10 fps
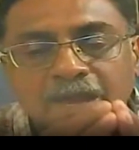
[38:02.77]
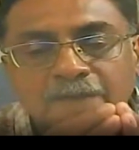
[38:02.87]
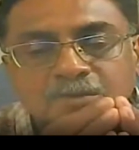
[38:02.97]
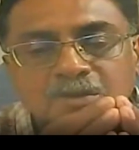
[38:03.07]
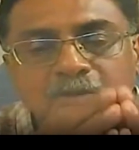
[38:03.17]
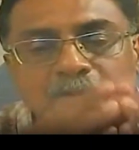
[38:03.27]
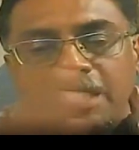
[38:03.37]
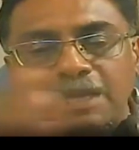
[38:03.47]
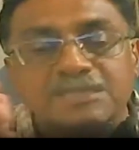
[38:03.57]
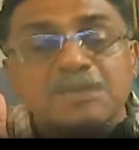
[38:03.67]
have to
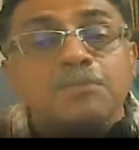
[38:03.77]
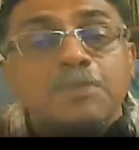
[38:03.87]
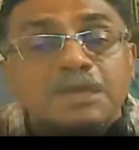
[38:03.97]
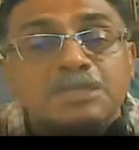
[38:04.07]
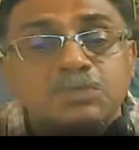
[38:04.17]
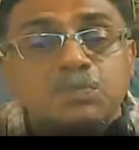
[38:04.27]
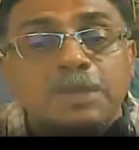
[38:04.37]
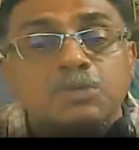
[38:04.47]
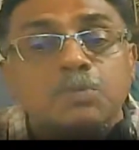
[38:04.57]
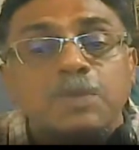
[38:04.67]
remain as a bridge
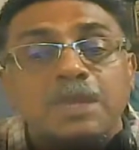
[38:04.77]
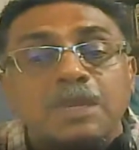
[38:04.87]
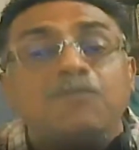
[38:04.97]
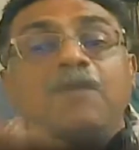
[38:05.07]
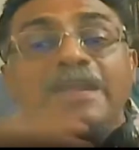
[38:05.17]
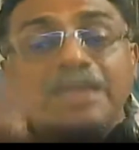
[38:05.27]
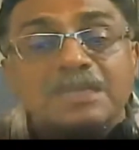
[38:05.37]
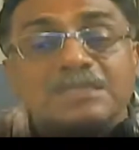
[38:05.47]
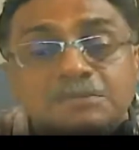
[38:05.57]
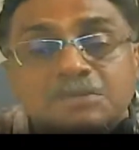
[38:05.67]
between a
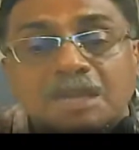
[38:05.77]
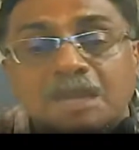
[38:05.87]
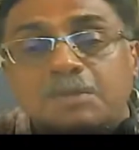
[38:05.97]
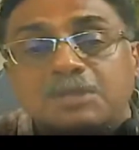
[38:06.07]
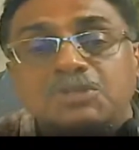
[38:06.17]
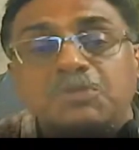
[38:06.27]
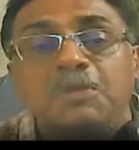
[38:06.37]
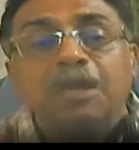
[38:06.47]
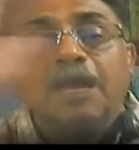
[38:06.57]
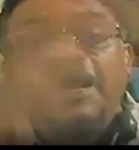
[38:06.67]
wider subscribership
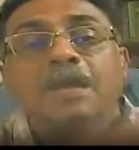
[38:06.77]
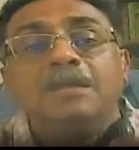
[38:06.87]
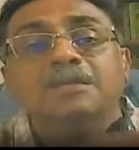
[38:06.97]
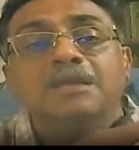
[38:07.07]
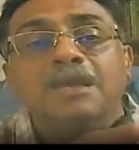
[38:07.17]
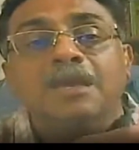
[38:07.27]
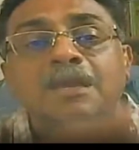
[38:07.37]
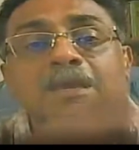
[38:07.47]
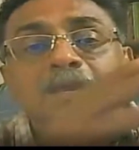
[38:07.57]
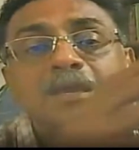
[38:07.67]
and
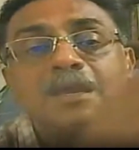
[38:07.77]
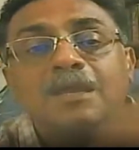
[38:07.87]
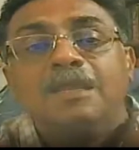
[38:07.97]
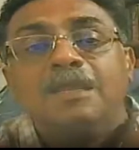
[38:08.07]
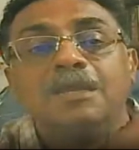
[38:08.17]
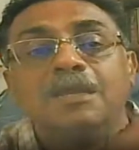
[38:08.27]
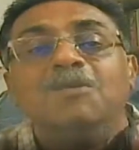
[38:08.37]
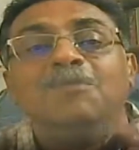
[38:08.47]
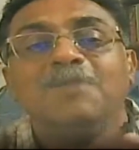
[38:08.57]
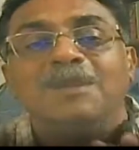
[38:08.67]
a legal
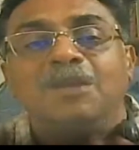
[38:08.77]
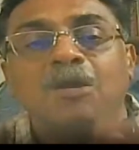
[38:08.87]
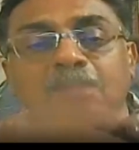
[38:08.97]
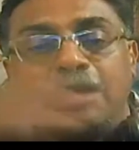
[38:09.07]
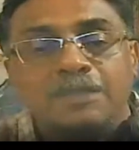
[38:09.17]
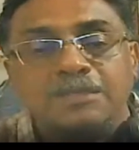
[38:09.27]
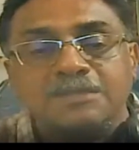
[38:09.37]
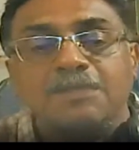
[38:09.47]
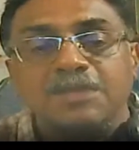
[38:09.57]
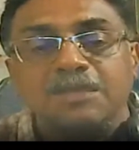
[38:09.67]
development, or rather
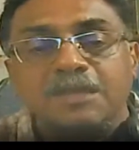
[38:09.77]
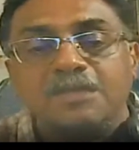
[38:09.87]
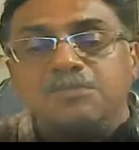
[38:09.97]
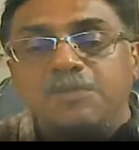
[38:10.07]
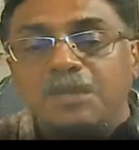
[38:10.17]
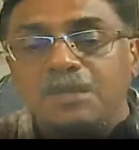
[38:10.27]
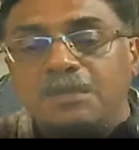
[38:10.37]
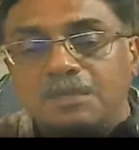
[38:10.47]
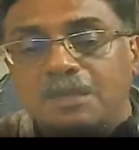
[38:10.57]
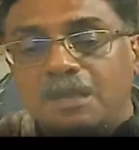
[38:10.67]
something that is being
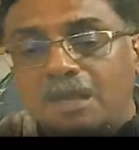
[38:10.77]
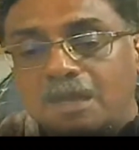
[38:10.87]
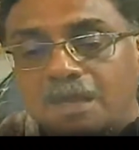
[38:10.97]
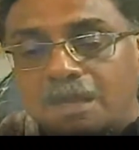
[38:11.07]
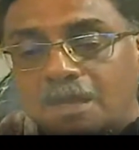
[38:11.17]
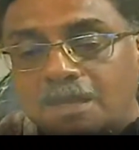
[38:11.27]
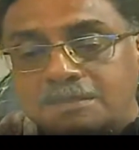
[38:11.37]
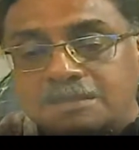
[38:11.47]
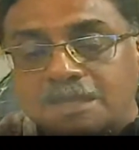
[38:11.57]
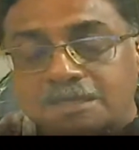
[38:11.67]

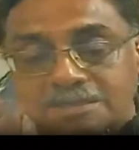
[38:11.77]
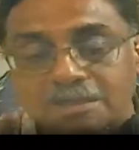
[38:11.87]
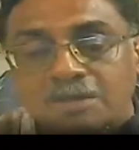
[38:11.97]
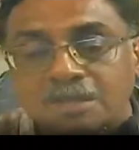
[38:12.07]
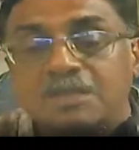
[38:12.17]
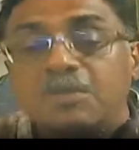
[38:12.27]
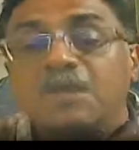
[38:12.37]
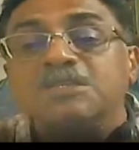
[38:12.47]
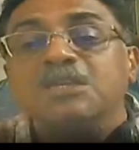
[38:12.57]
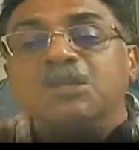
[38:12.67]
that's on an
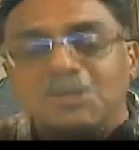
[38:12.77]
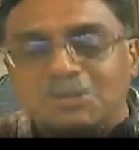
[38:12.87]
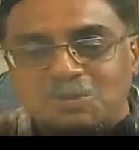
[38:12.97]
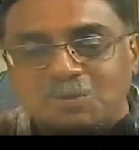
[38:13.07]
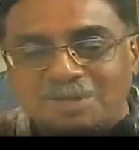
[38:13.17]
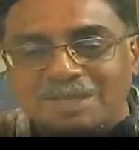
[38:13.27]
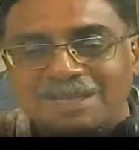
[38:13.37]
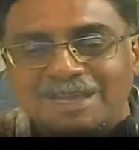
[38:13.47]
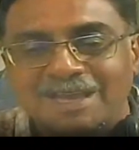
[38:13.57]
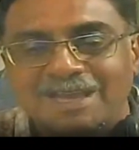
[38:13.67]
emerging tone.
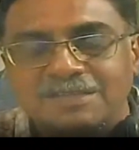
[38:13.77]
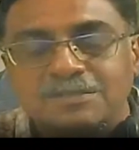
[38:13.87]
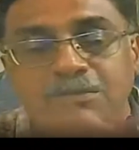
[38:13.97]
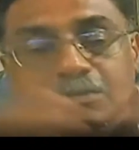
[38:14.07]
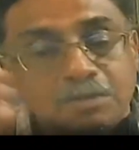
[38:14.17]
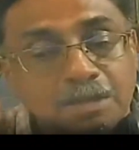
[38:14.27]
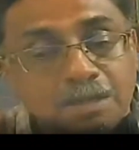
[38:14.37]
So